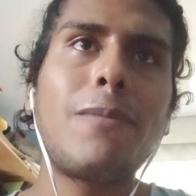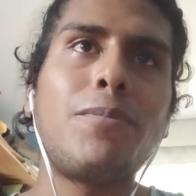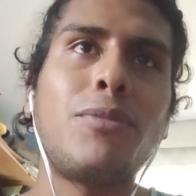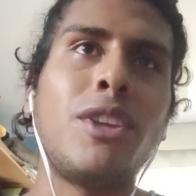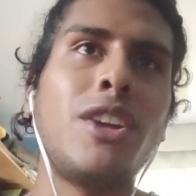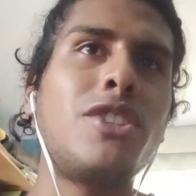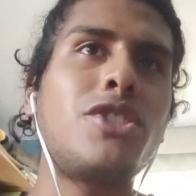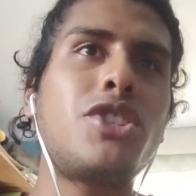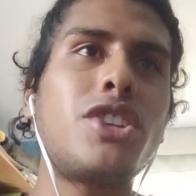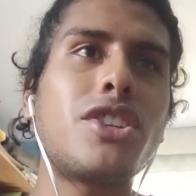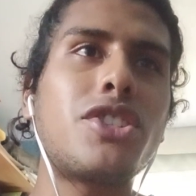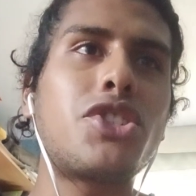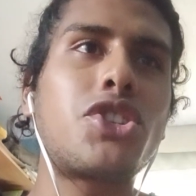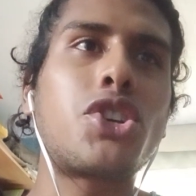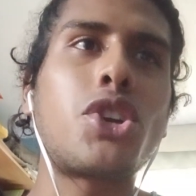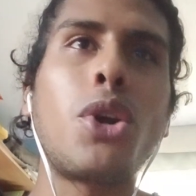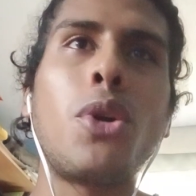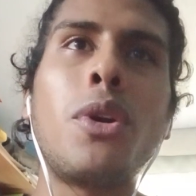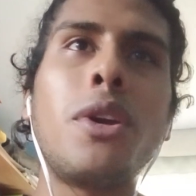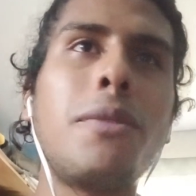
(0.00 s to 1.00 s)
They're just
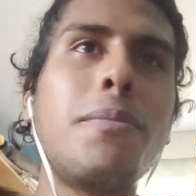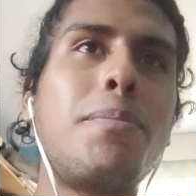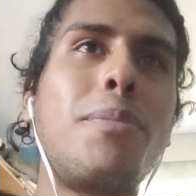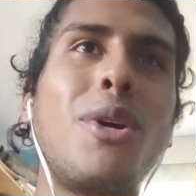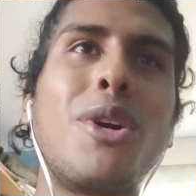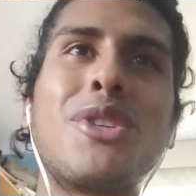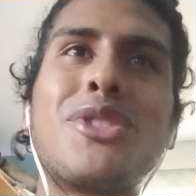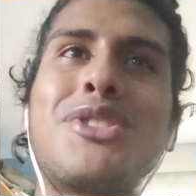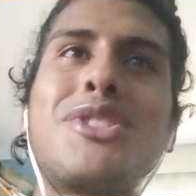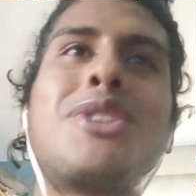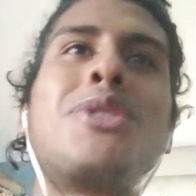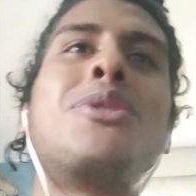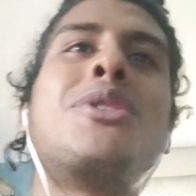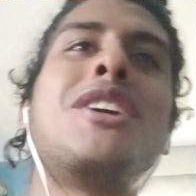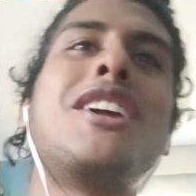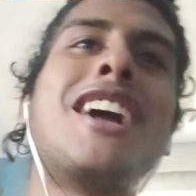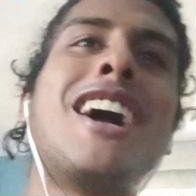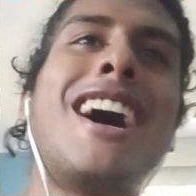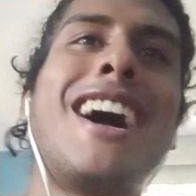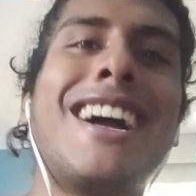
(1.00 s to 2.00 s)
showing
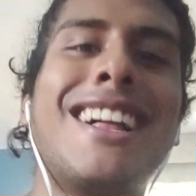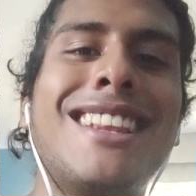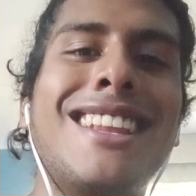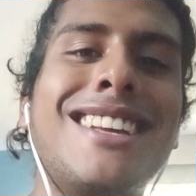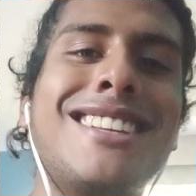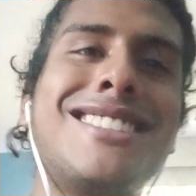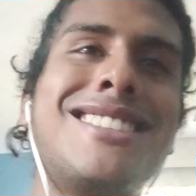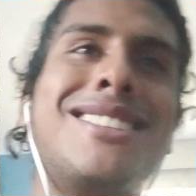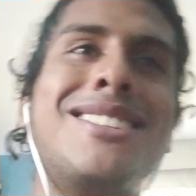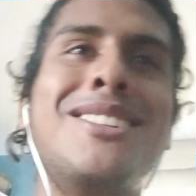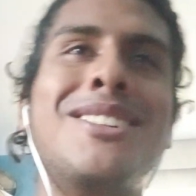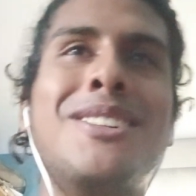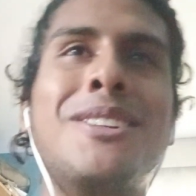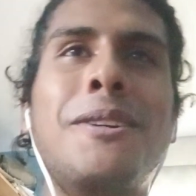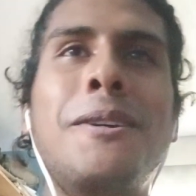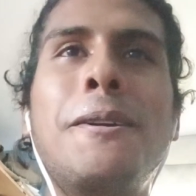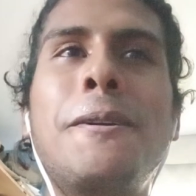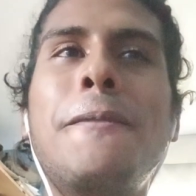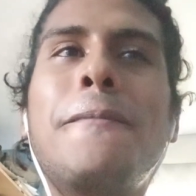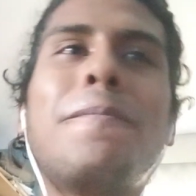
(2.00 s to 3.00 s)
Pongsiri highlights, dude.
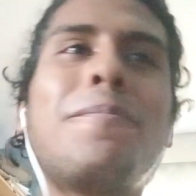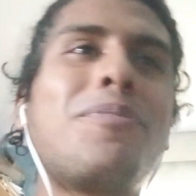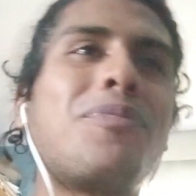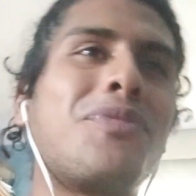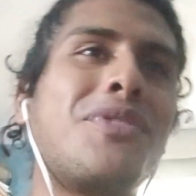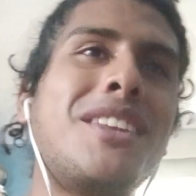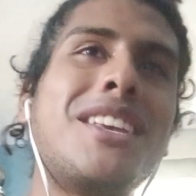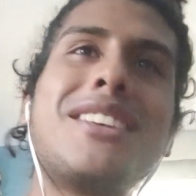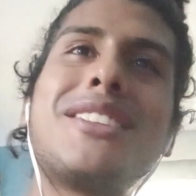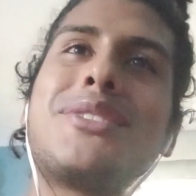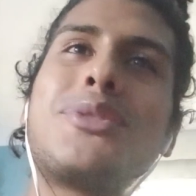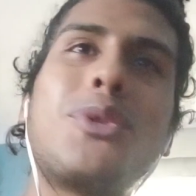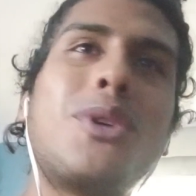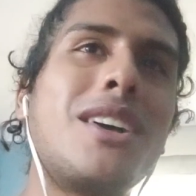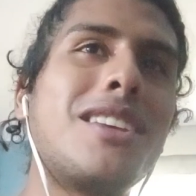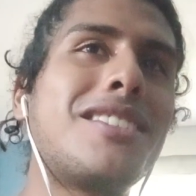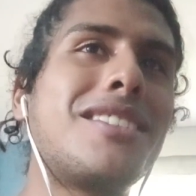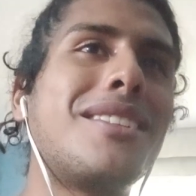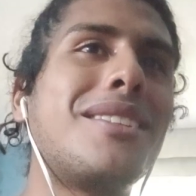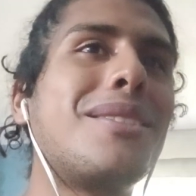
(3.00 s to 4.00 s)
This
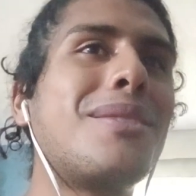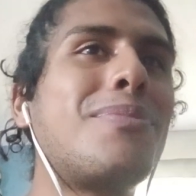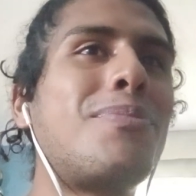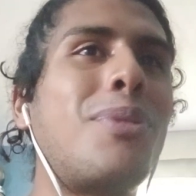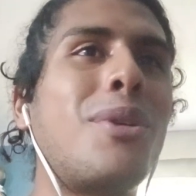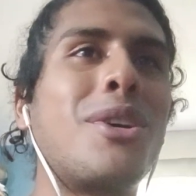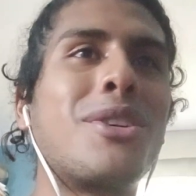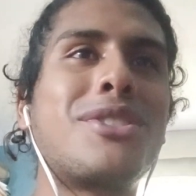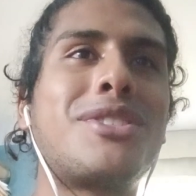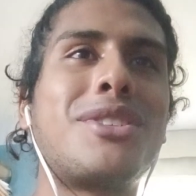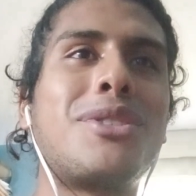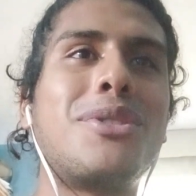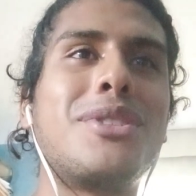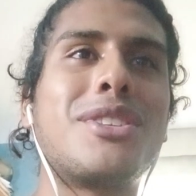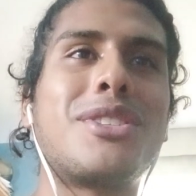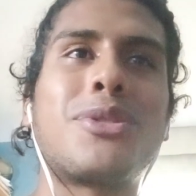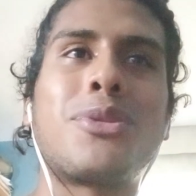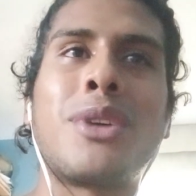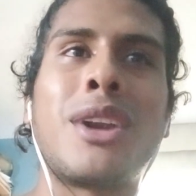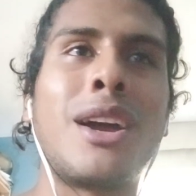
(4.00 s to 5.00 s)
wasn't
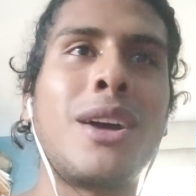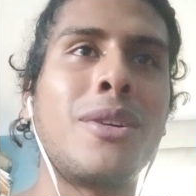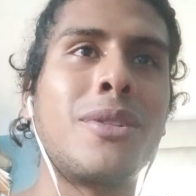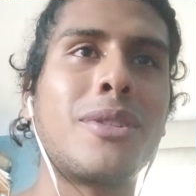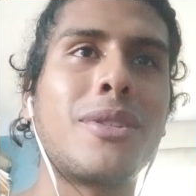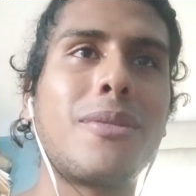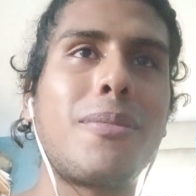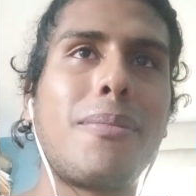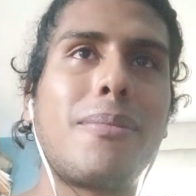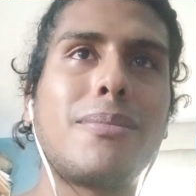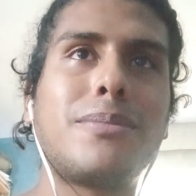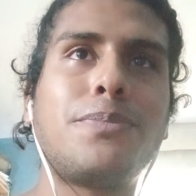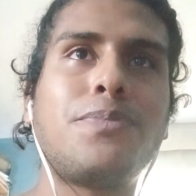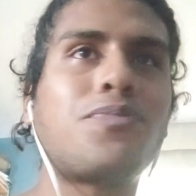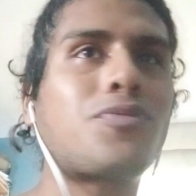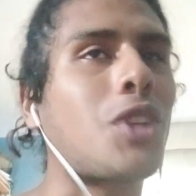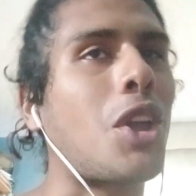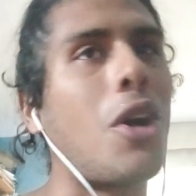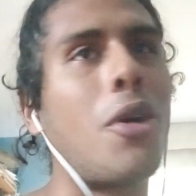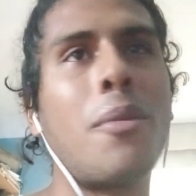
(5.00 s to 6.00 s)
Pongsiri's round.
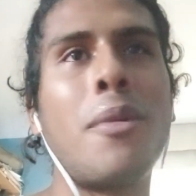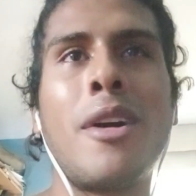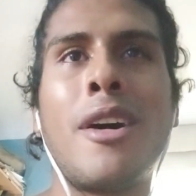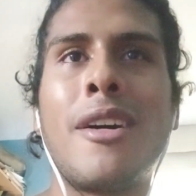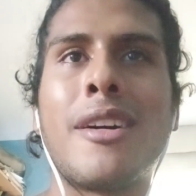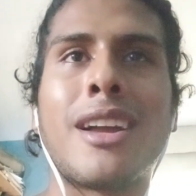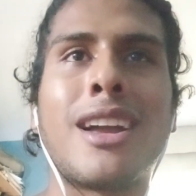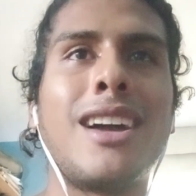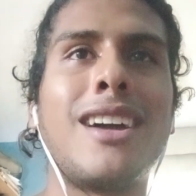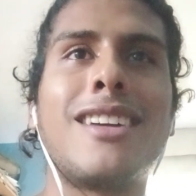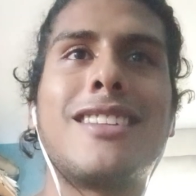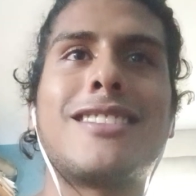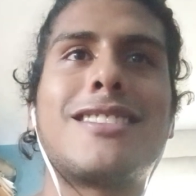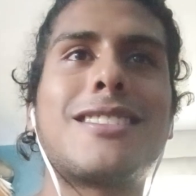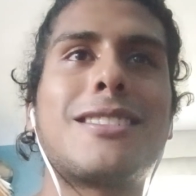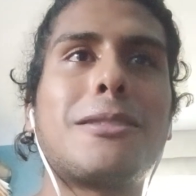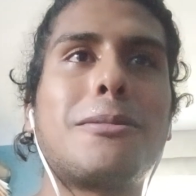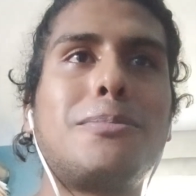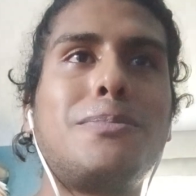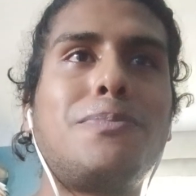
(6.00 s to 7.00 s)
Come on,
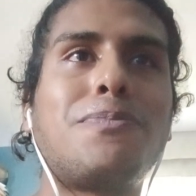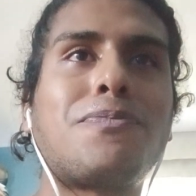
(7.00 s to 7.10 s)
guys.